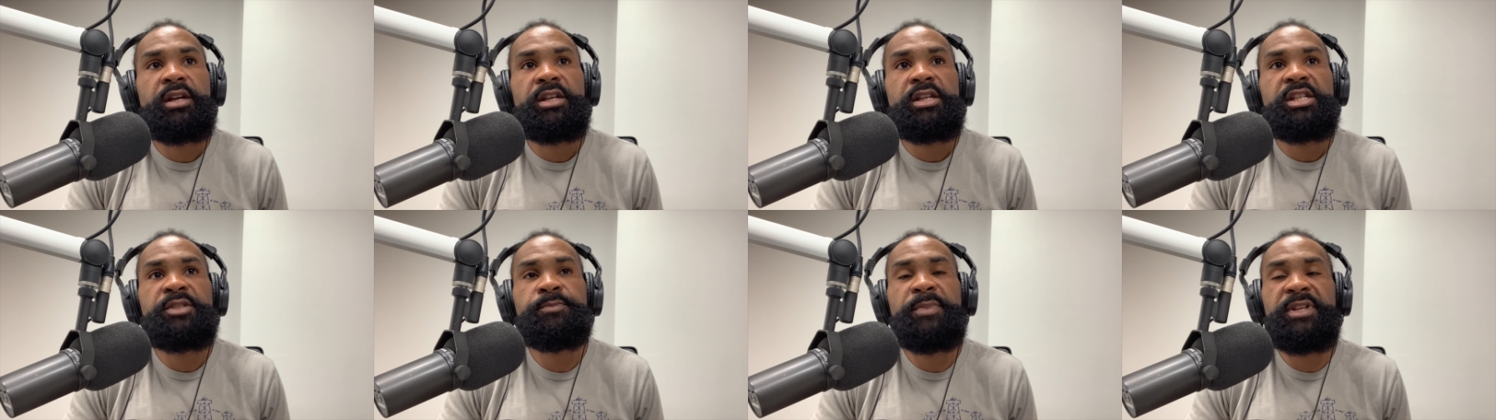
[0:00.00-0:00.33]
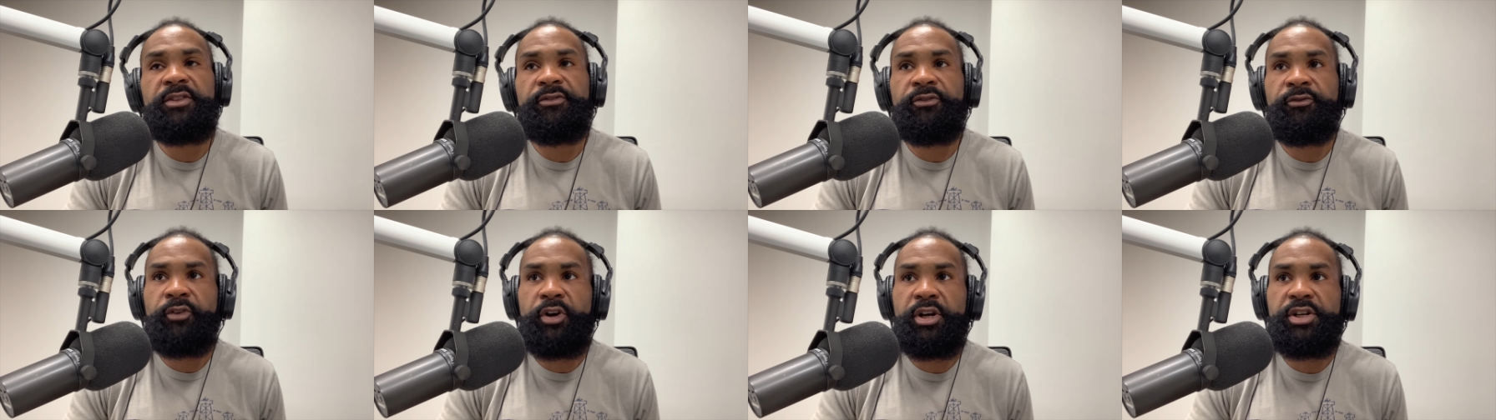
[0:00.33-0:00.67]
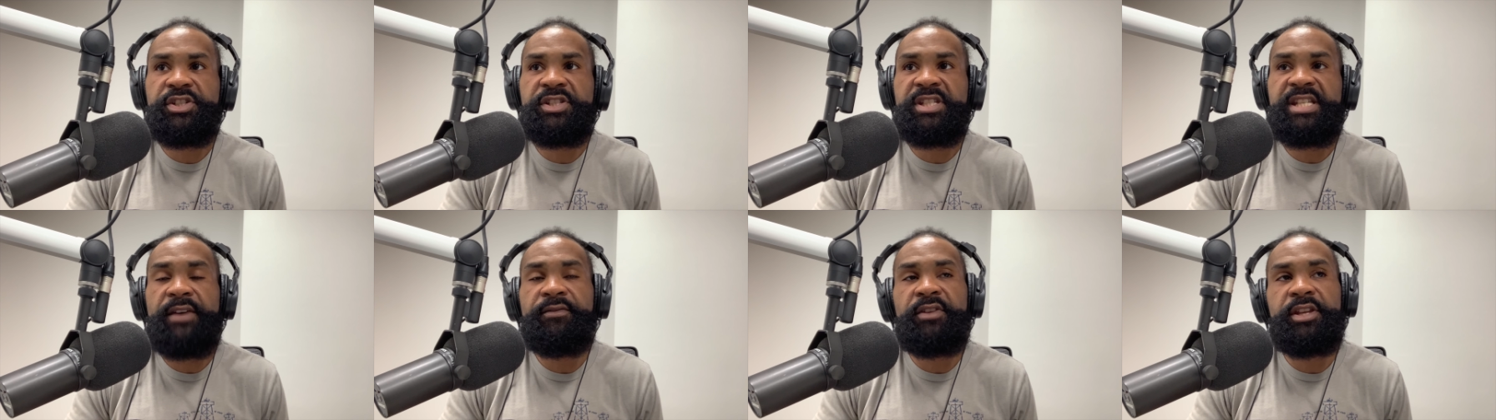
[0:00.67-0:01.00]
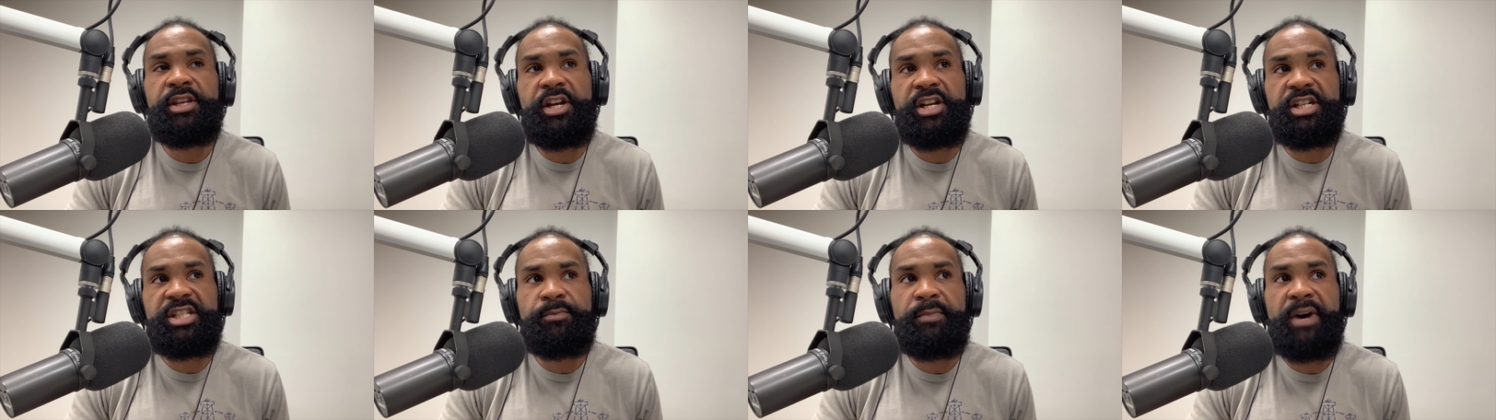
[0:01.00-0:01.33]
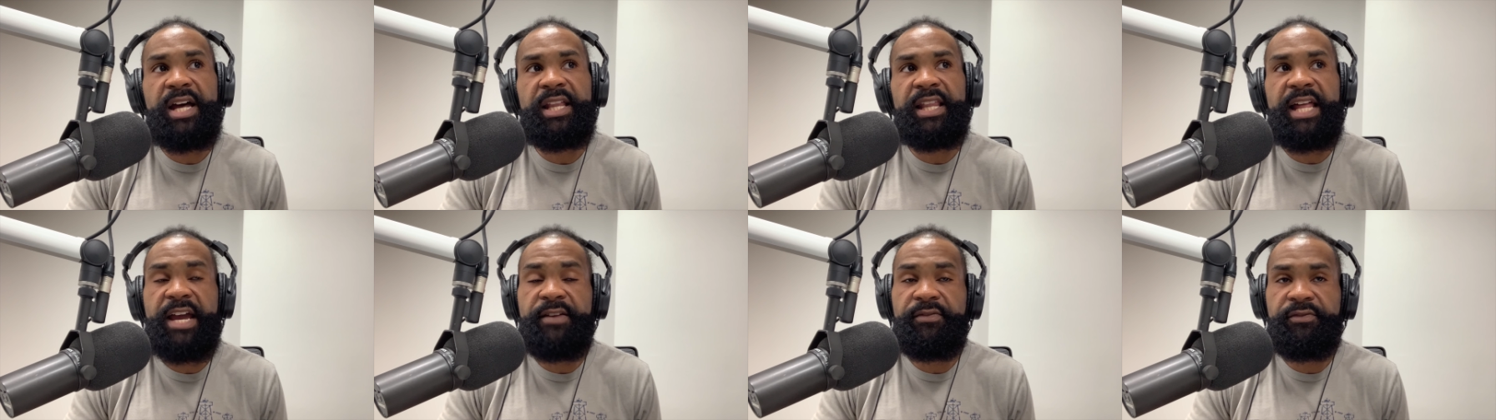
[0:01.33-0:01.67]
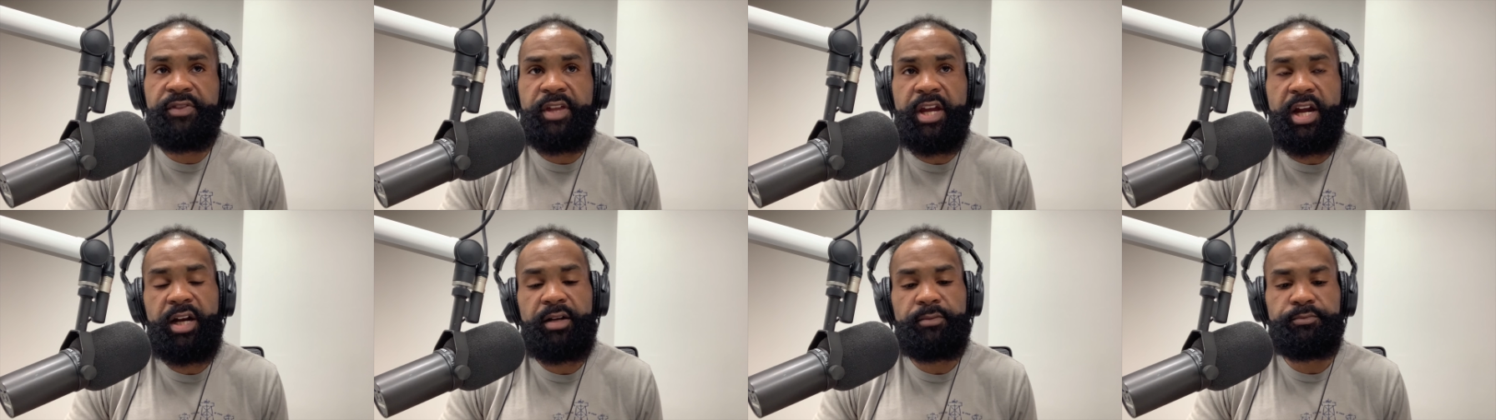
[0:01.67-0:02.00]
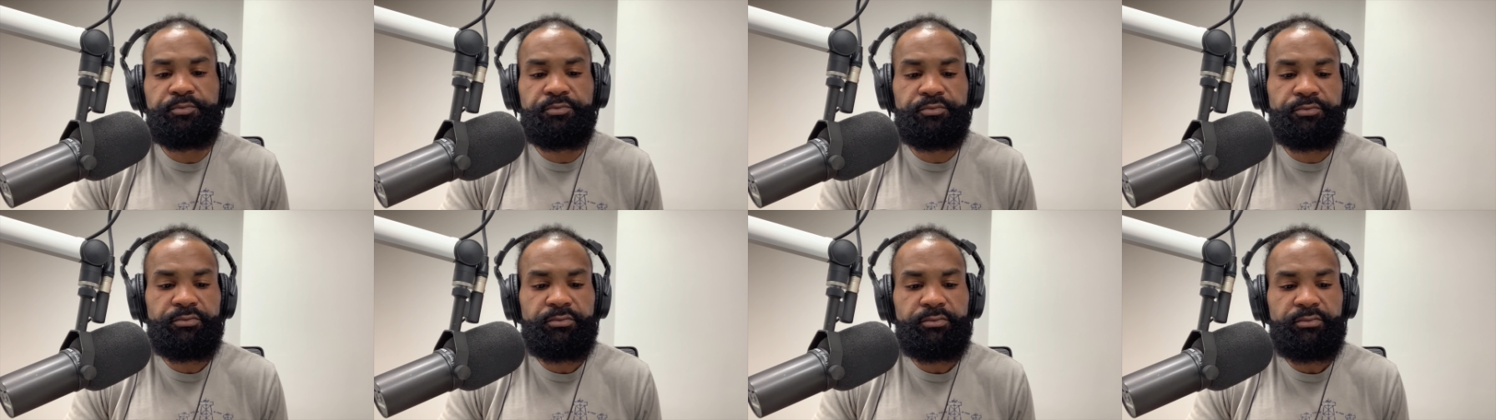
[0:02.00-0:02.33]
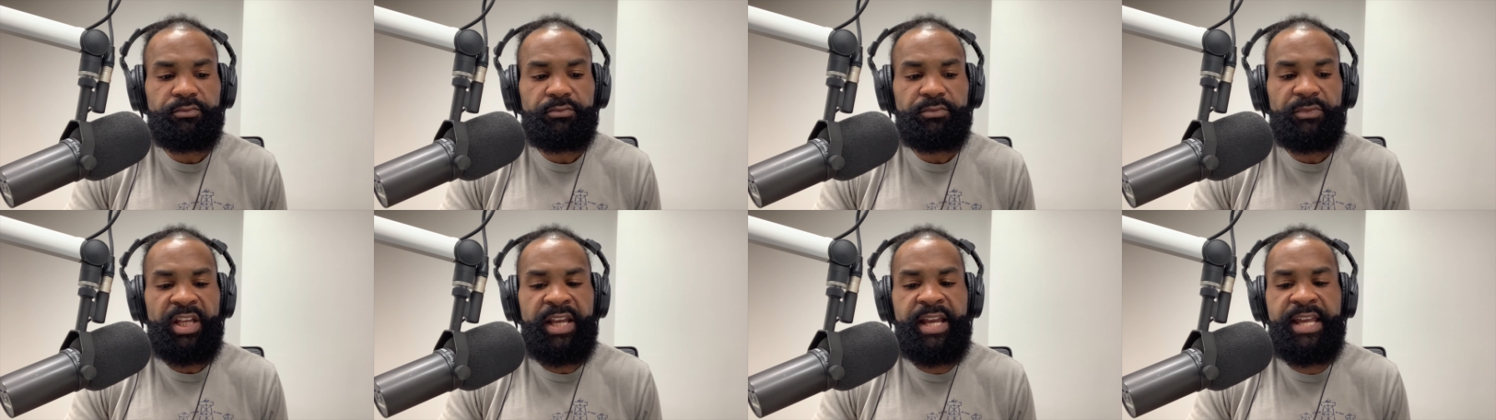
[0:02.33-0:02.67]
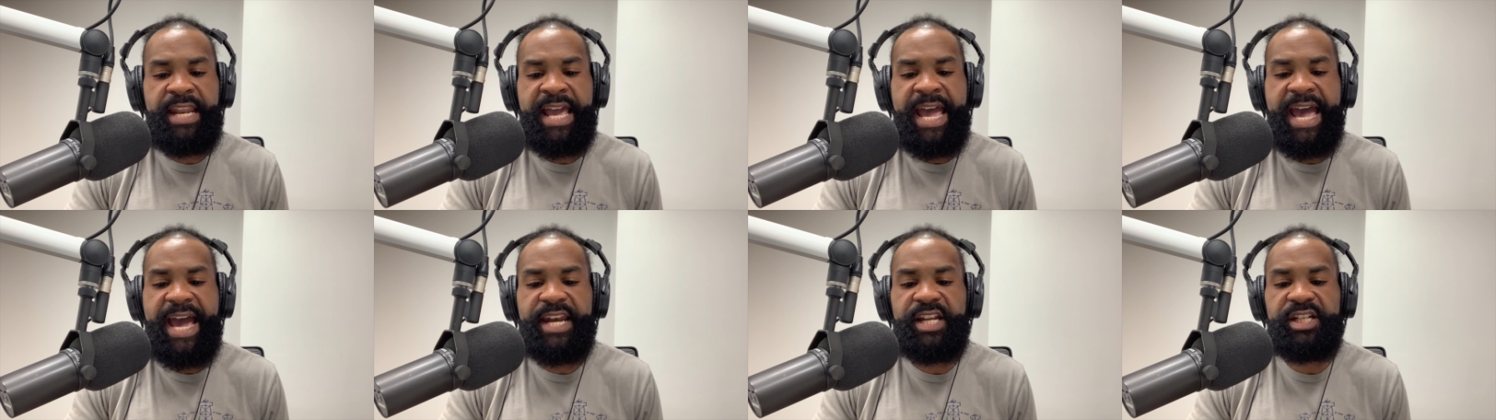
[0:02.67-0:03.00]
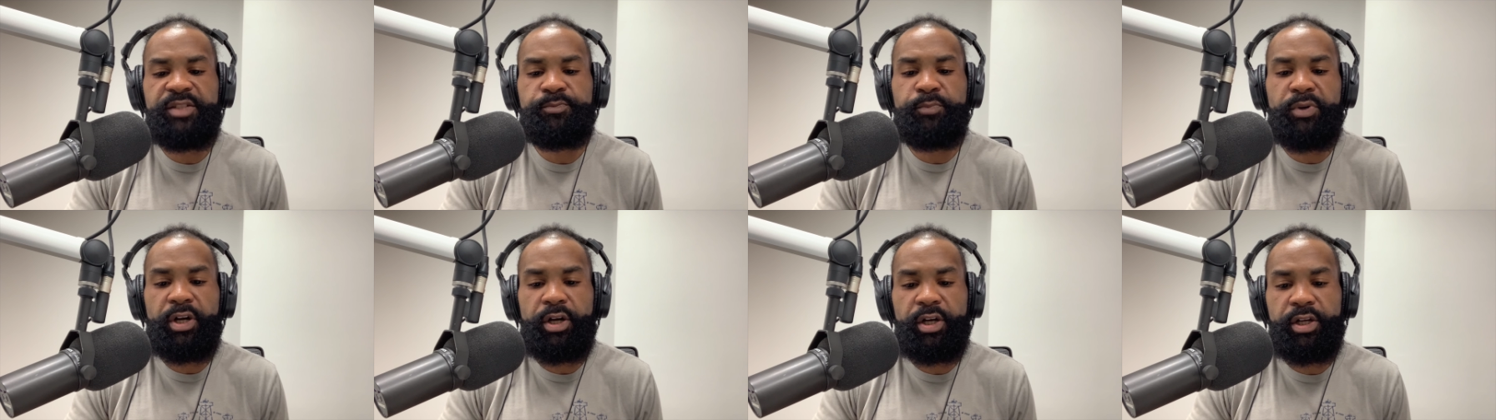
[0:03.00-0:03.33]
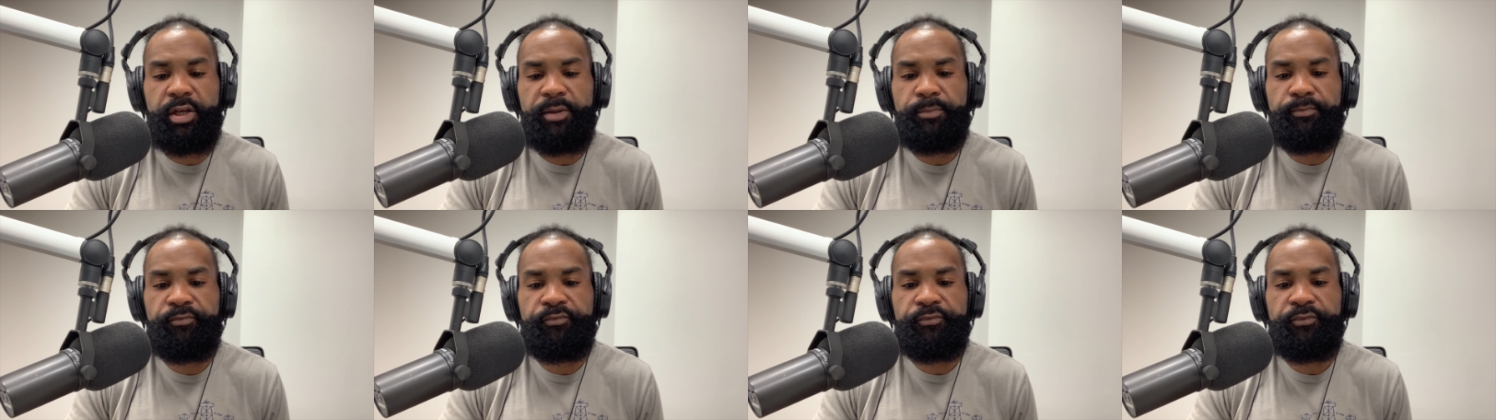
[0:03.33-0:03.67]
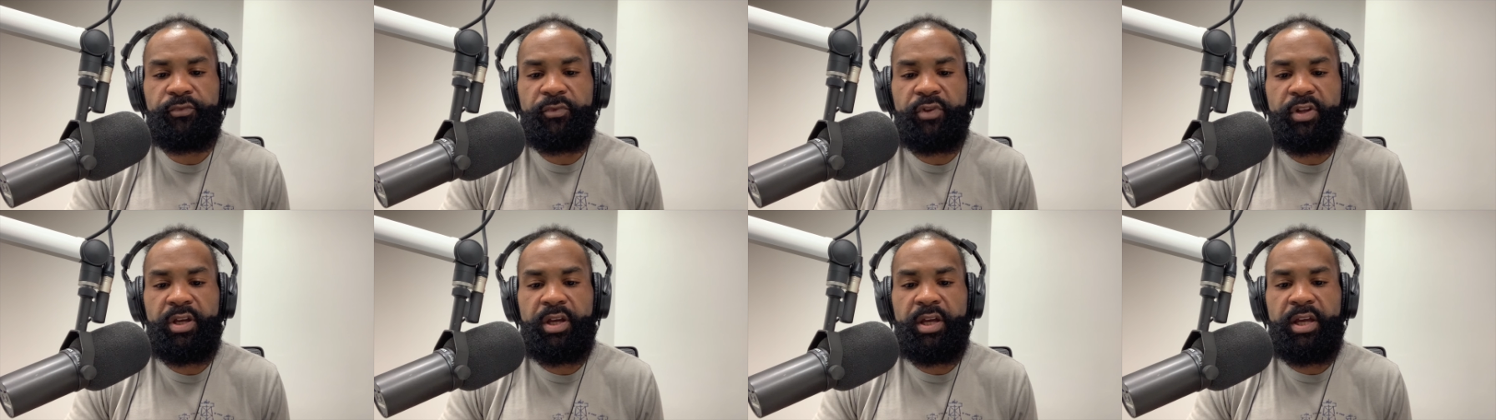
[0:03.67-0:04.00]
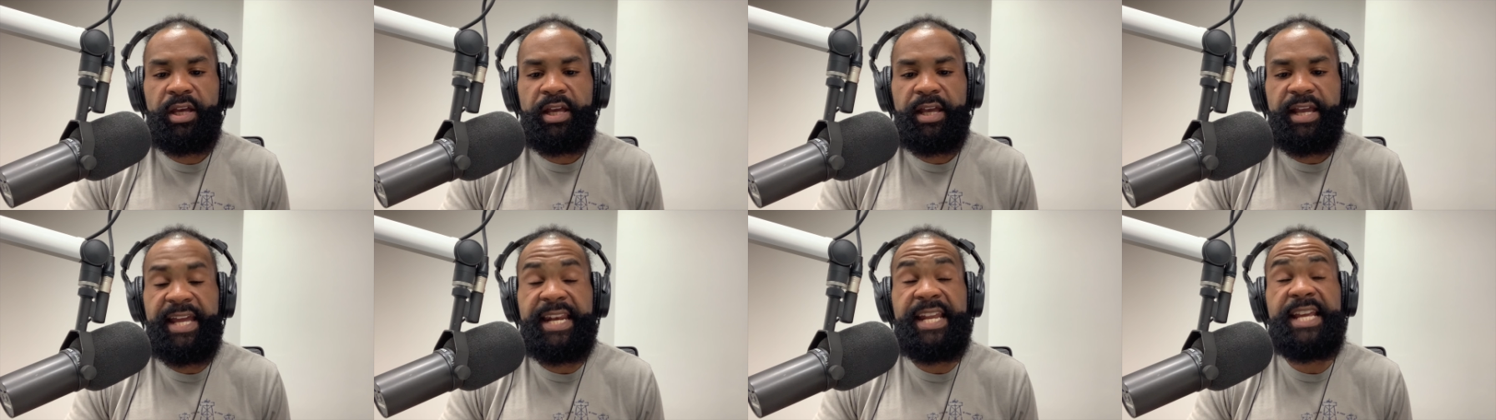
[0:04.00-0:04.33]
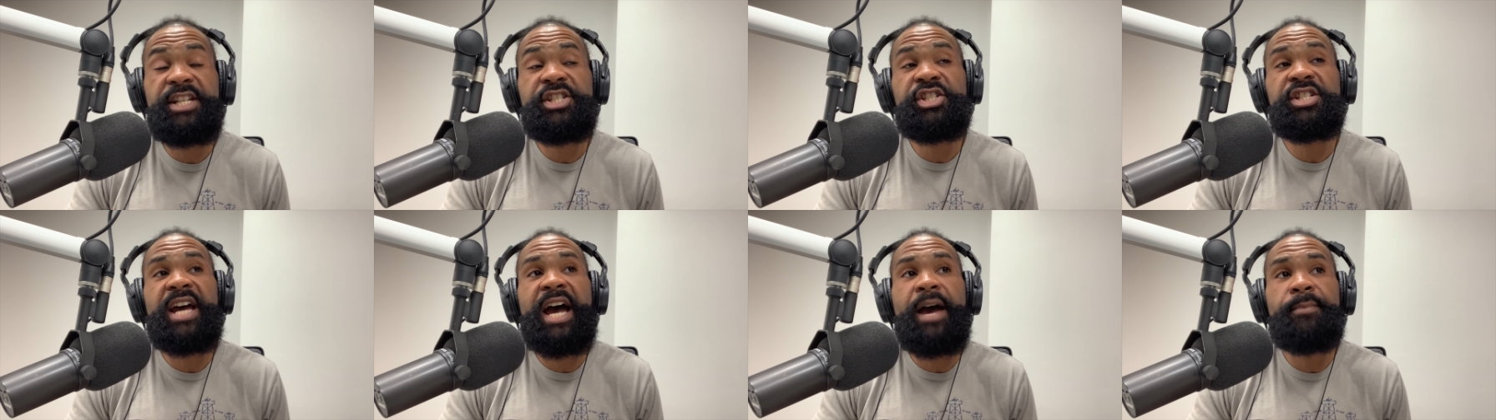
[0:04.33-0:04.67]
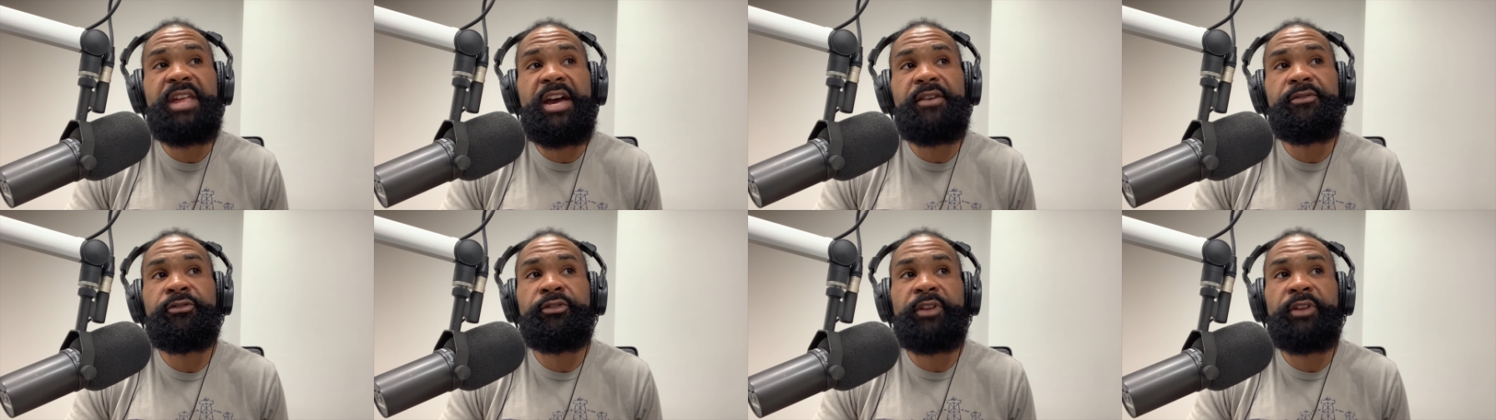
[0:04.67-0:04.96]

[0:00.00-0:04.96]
Spent the first seven years of my life there, in Hattiesburg. And each time that